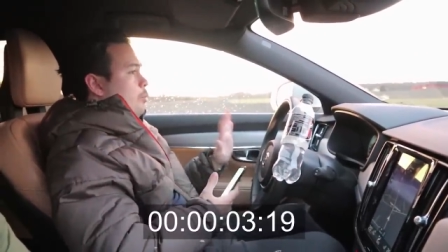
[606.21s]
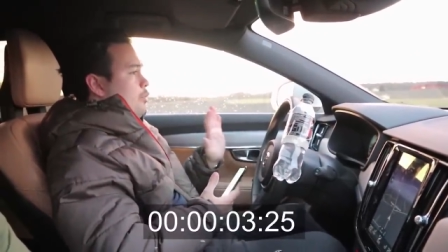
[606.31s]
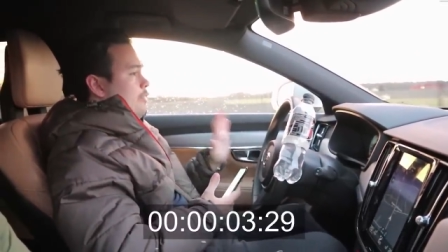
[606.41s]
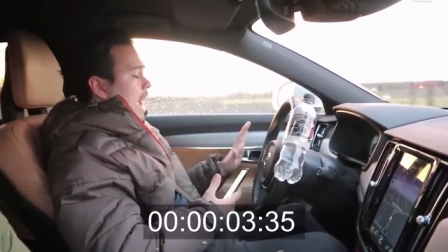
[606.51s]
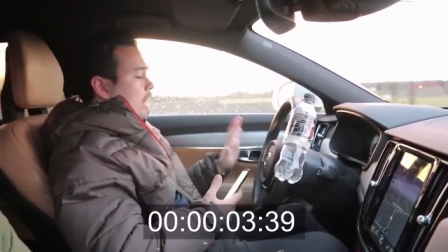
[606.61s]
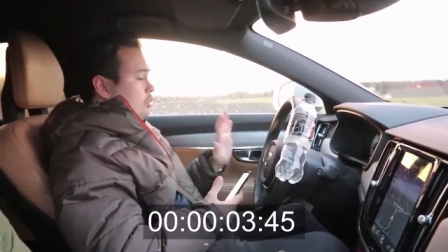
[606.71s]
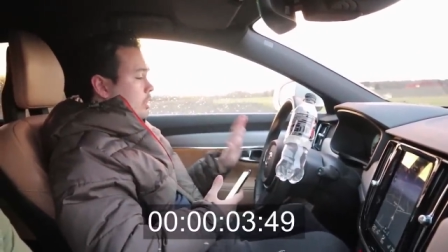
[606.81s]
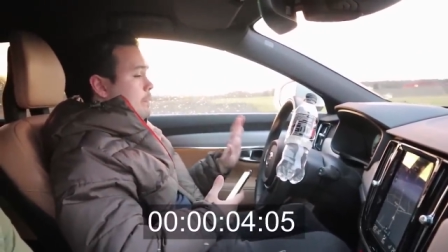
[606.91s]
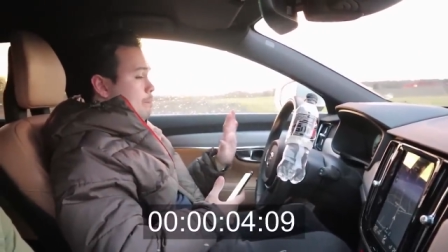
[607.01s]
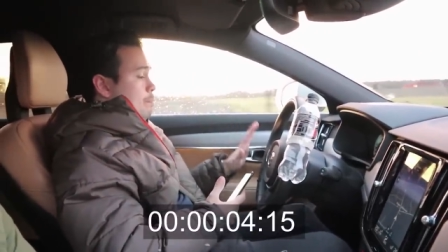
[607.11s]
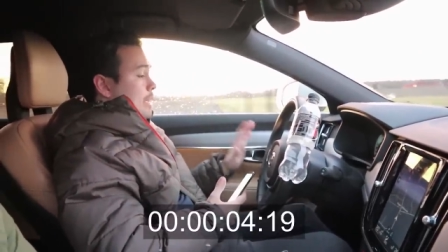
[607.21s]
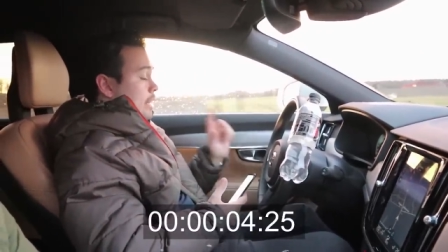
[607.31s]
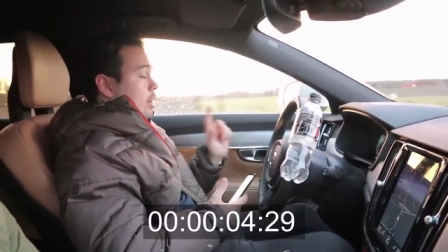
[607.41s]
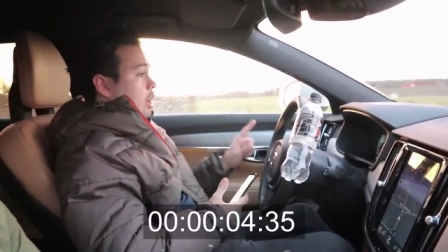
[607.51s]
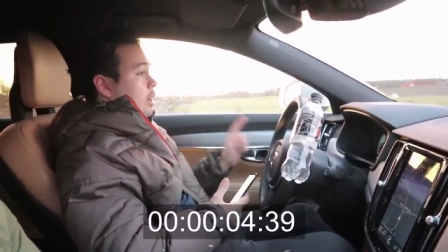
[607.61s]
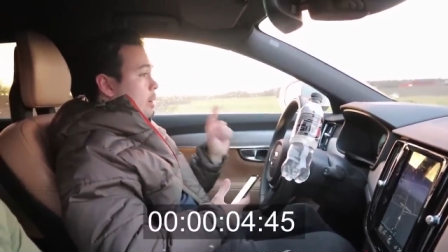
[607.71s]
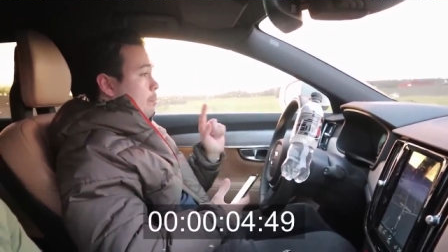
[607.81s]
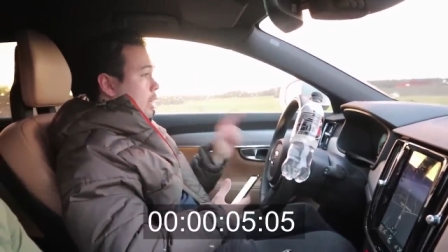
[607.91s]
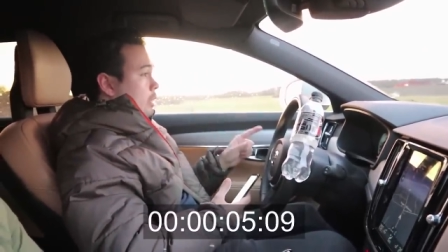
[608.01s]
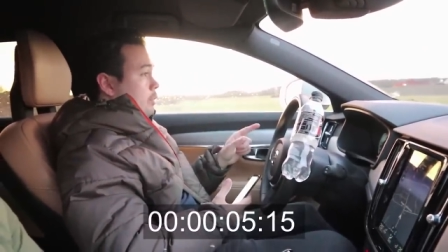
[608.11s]
we've actually been
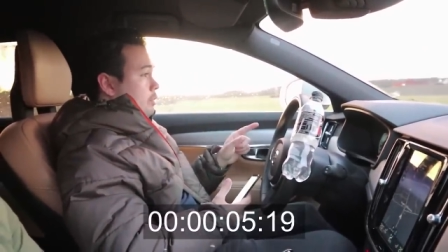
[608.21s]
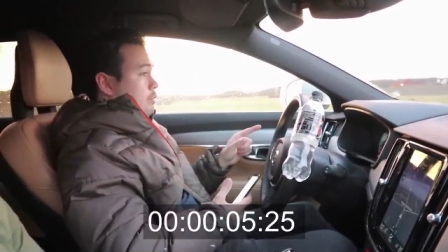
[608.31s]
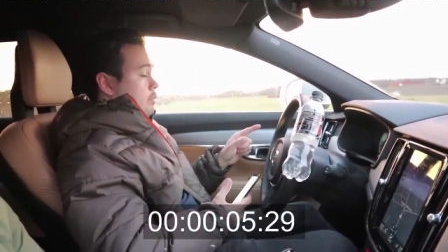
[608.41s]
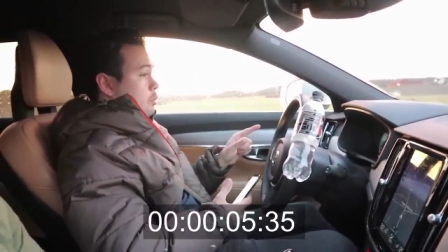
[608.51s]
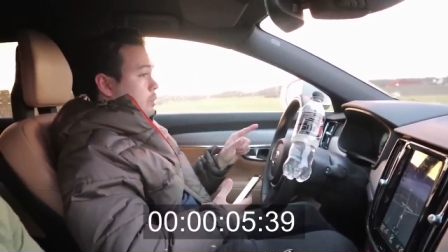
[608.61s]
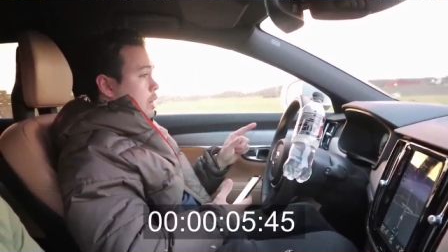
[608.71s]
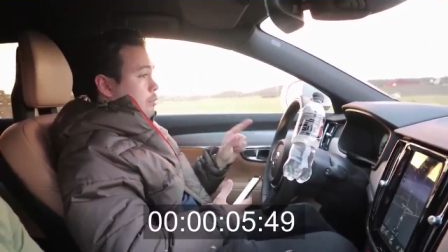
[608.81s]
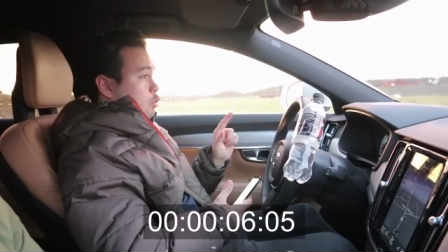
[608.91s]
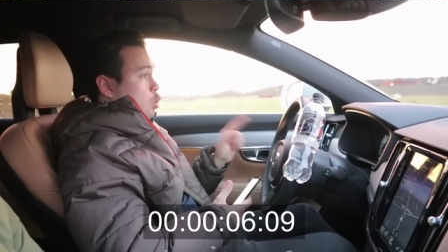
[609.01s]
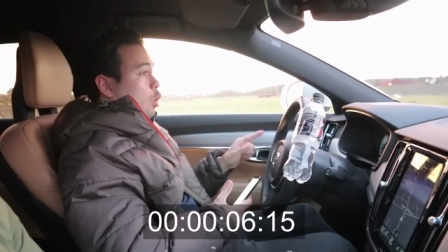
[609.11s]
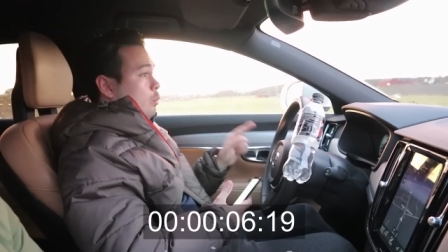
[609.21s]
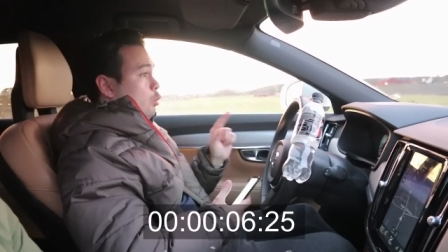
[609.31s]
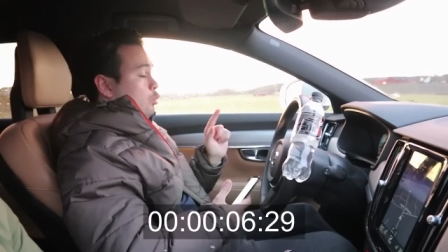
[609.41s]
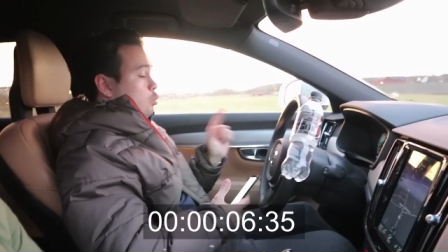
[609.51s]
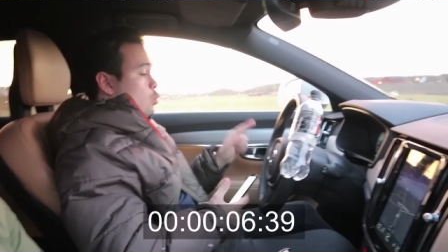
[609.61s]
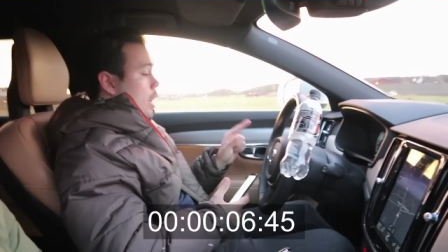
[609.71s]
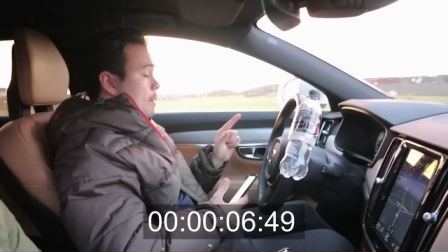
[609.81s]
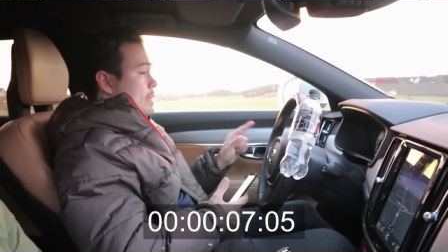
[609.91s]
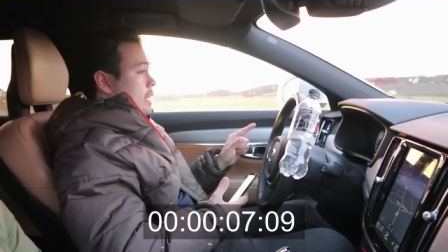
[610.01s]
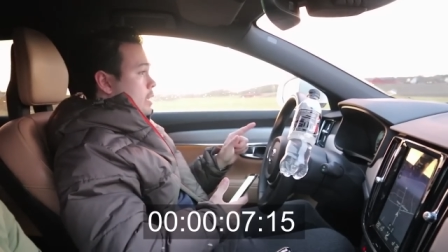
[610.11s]
on Pilot Assist two now for almost
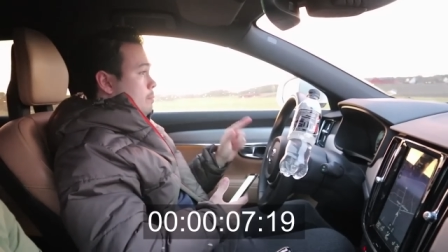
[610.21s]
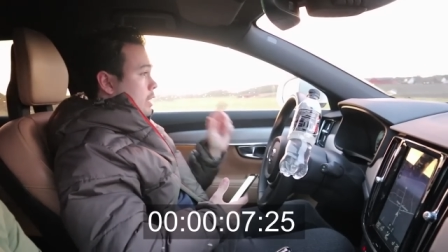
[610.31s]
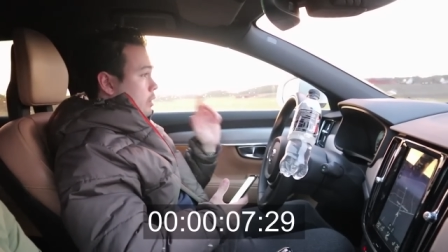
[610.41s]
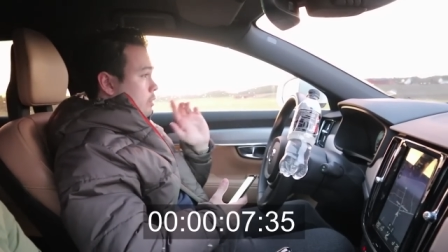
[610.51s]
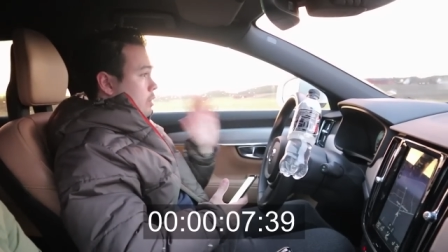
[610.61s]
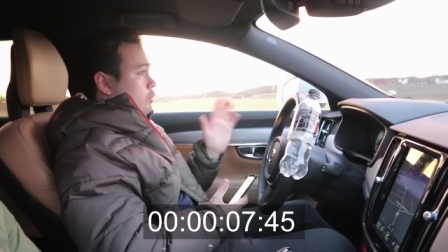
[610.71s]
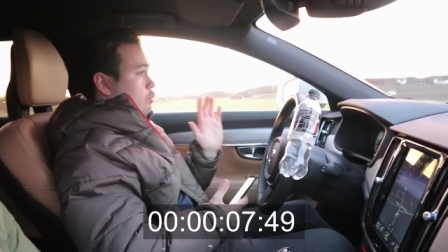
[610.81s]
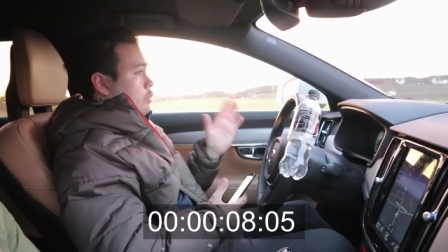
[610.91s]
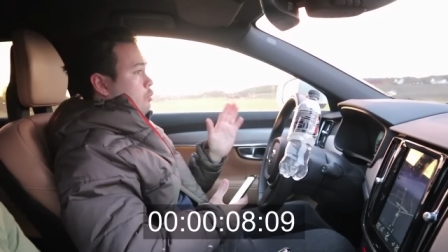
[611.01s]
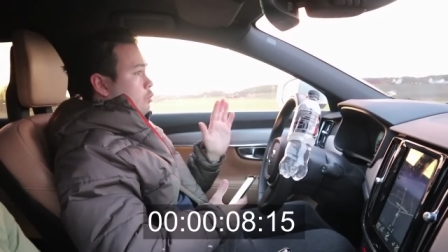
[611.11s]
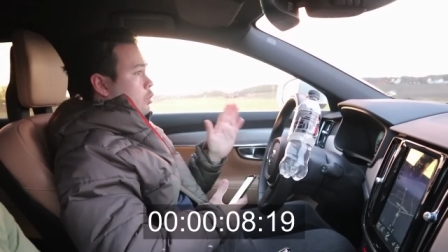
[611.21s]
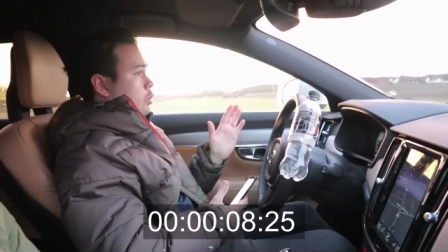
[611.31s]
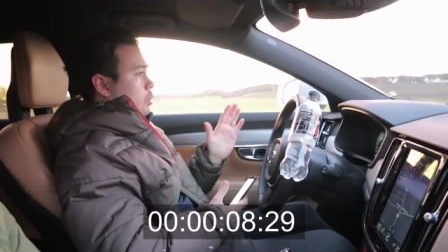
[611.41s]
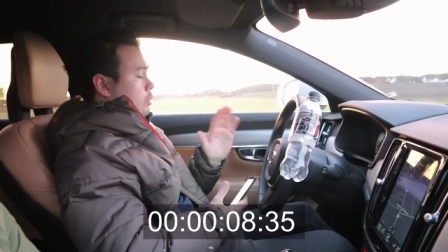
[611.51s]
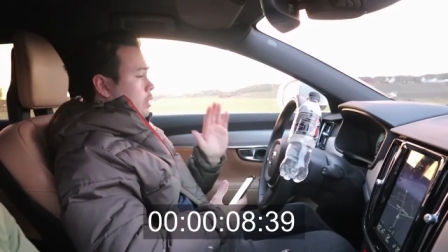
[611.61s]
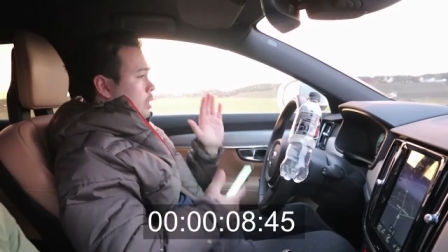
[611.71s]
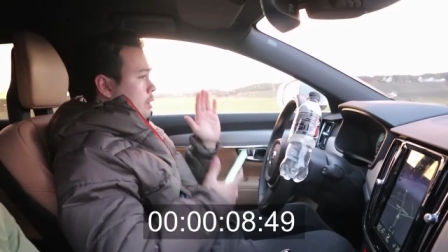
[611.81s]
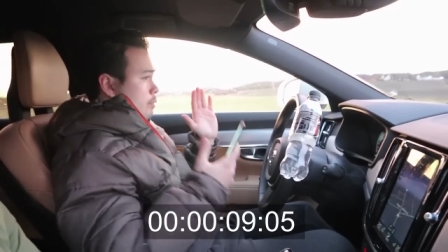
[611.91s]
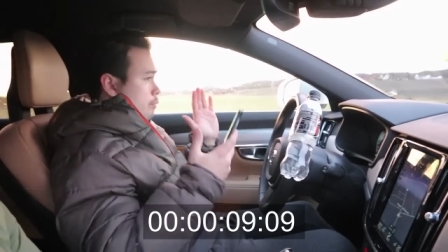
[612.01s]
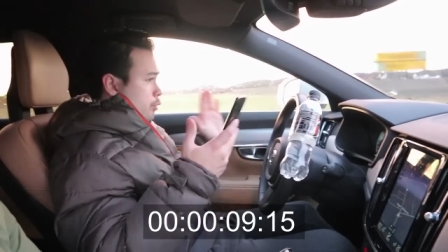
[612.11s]
one minute because this stretch of road,
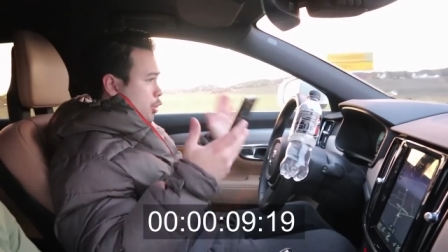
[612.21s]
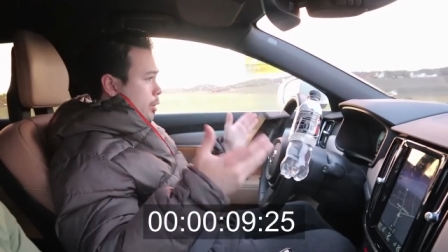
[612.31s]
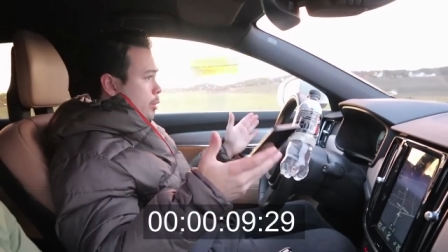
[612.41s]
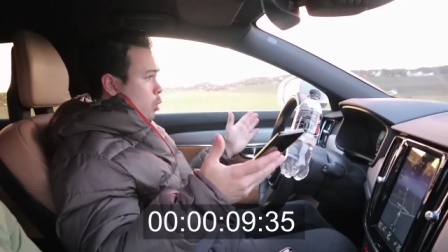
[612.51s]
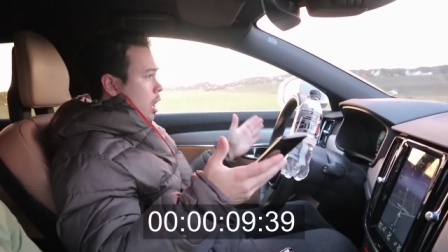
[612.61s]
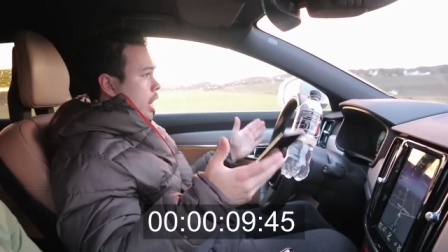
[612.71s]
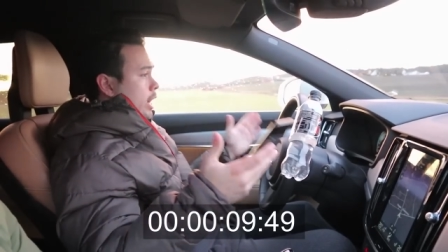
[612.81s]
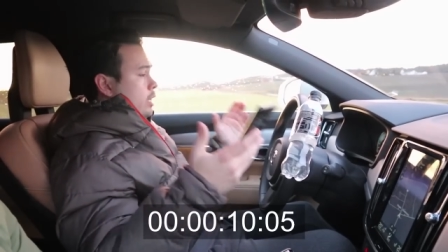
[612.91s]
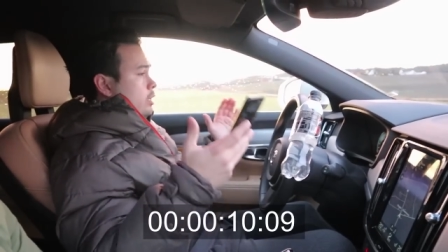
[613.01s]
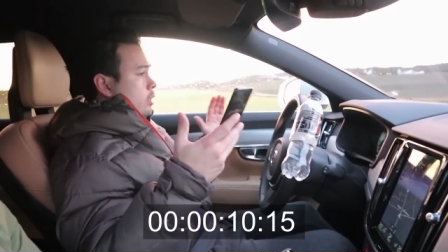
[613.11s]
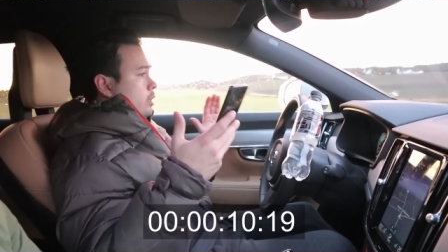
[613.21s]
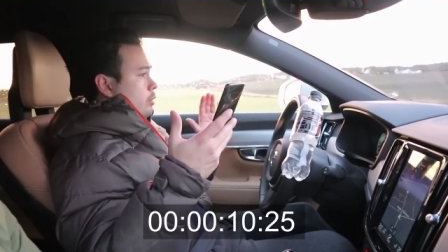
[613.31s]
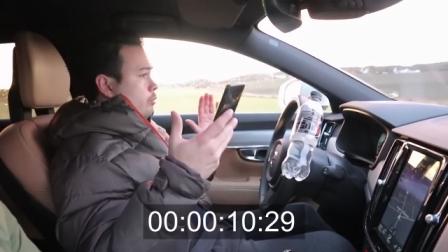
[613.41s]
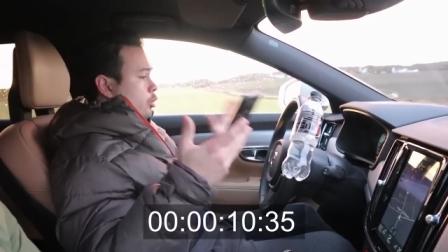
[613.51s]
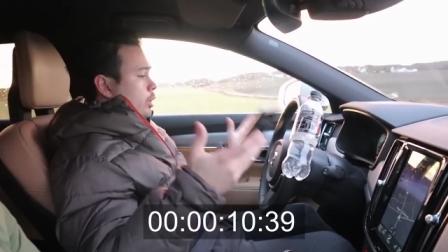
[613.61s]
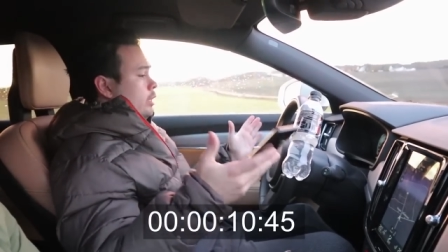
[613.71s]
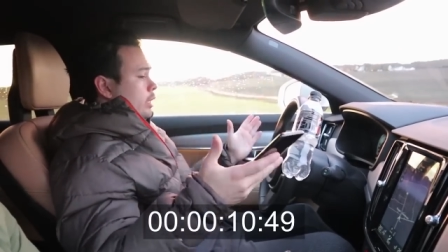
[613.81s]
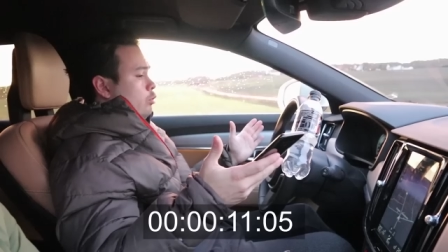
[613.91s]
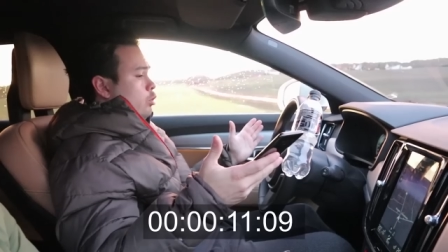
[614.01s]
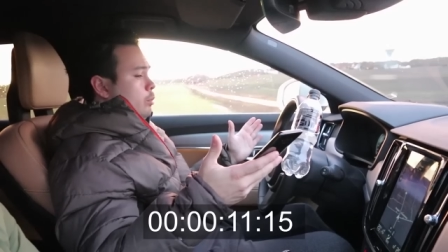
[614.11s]
very wide, very
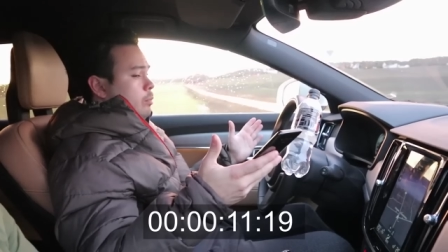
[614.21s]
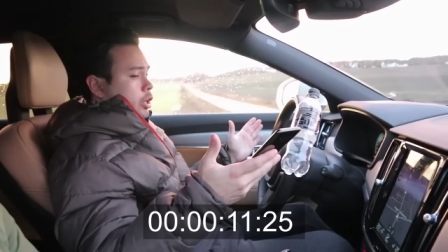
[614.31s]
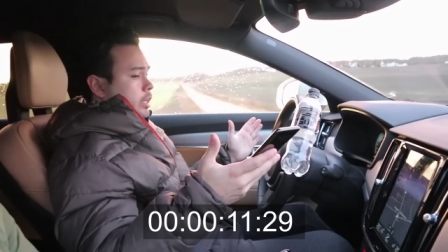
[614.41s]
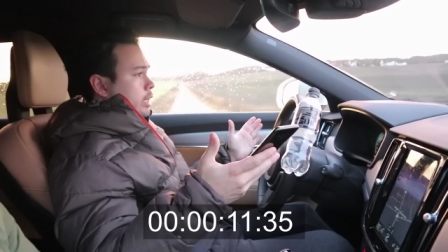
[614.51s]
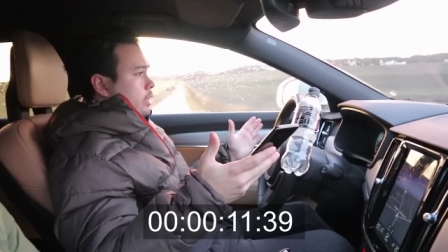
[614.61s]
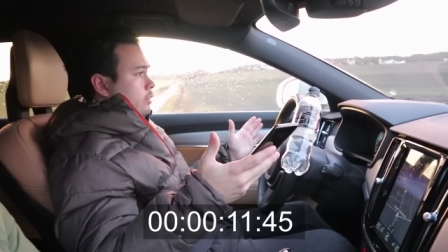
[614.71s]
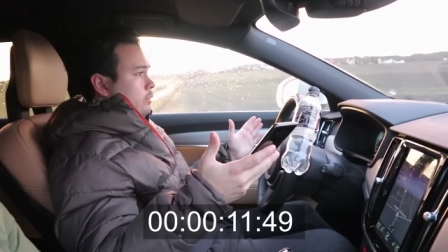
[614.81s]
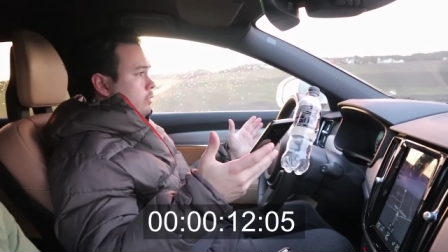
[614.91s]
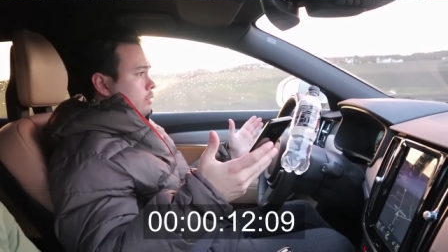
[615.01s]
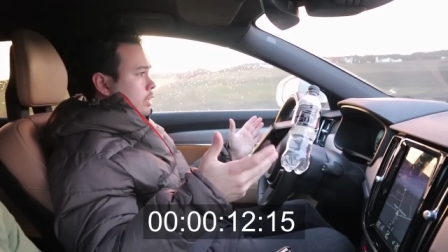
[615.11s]
clear road markings,